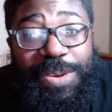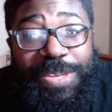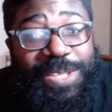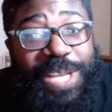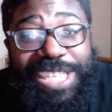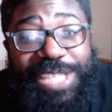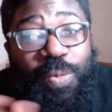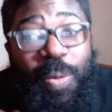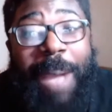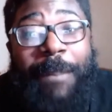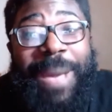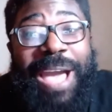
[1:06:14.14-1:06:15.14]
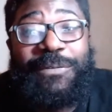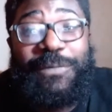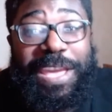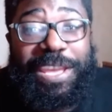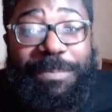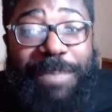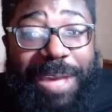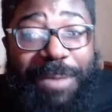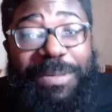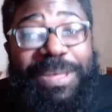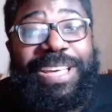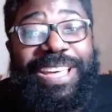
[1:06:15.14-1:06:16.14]
So just wham bam, thank you,
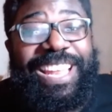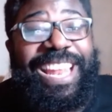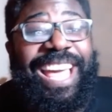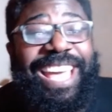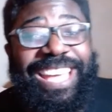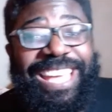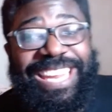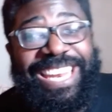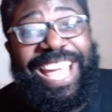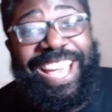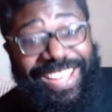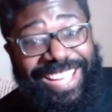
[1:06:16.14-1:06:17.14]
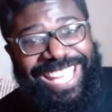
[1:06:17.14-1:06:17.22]
ma'am. Like in and out.